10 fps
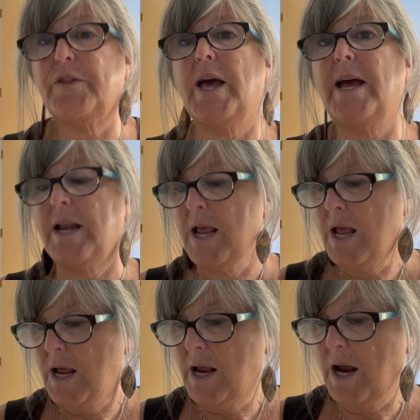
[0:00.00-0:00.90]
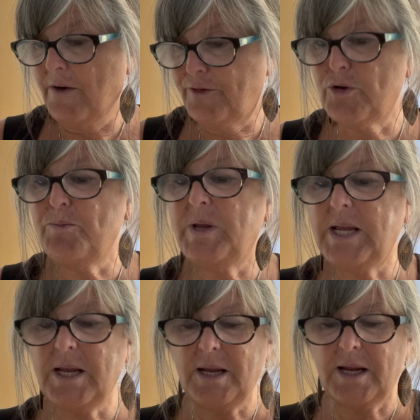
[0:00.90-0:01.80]
that, for
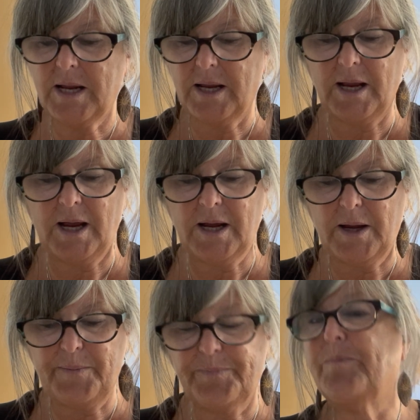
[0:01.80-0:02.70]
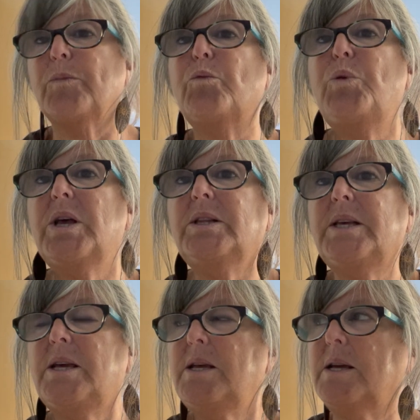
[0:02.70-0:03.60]
me,
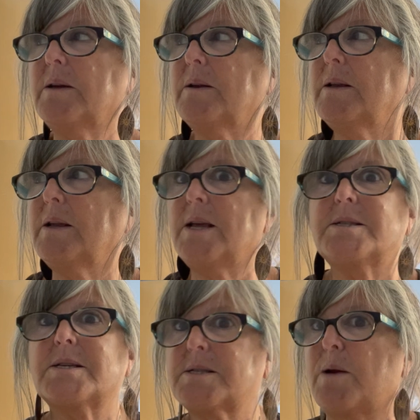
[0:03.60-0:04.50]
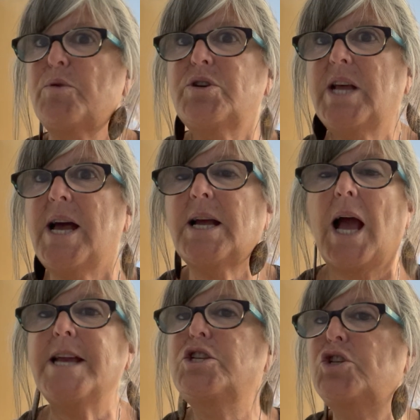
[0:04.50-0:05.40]
really is a summer deck.
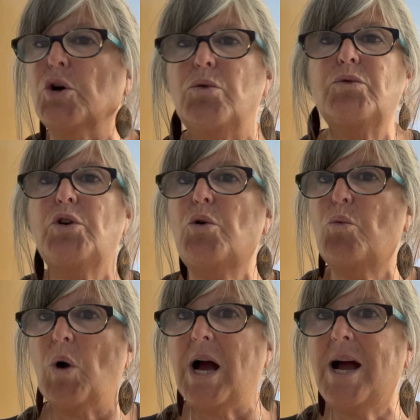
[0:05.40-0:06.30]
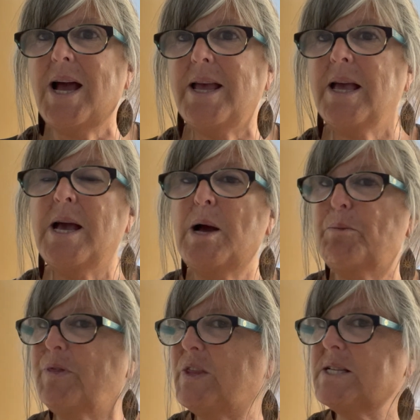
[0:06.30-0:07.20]
I don't know why,
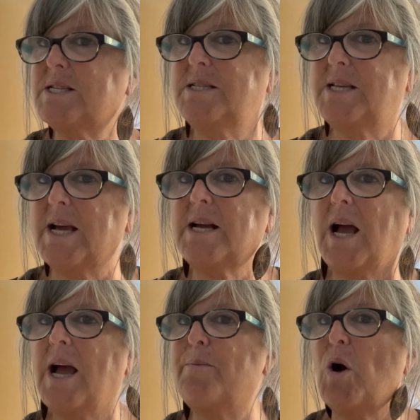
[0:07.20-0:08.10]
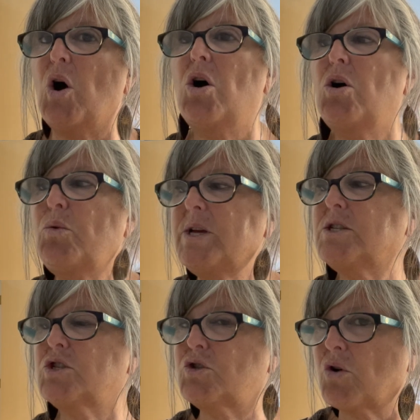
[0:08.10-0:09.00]
but this deck I'm
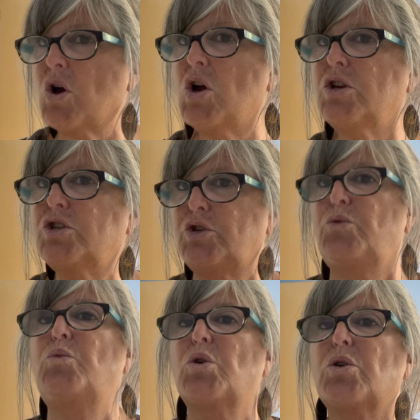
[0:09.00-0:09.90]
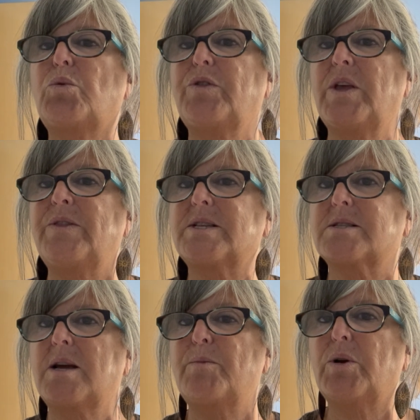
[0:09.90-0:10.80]
always drawn to work with in the
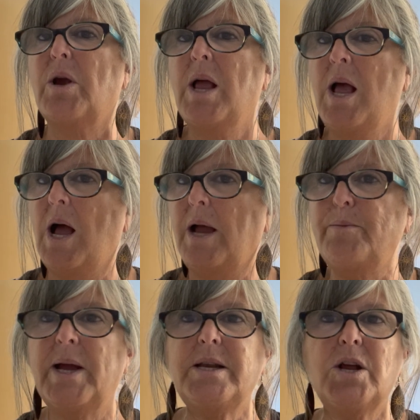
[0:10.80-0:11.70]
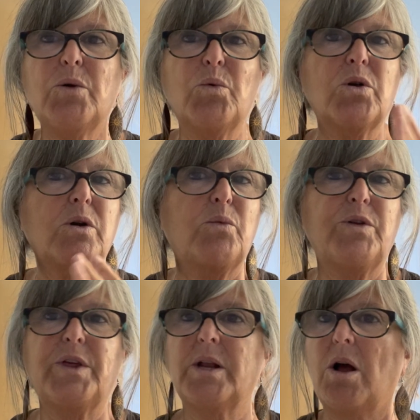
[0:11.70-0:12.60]
summer. I might not work
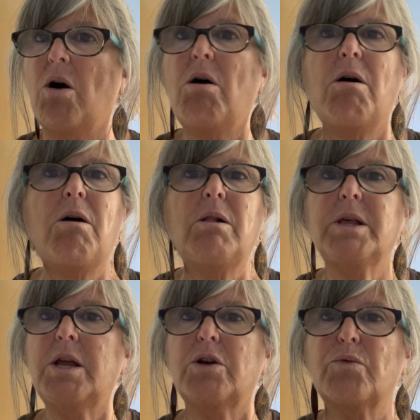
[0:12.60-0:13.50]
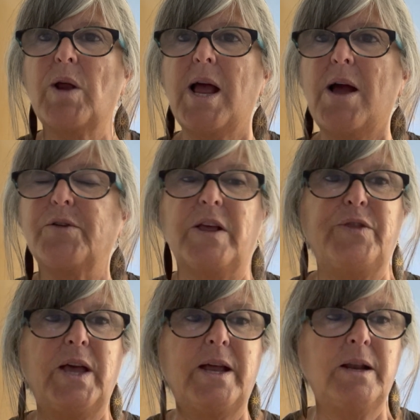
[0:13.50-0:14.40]
with it all year round,
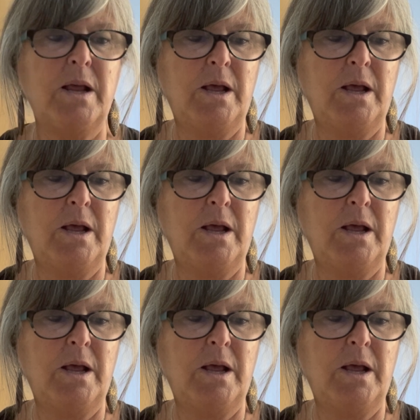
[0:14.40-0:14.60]
and then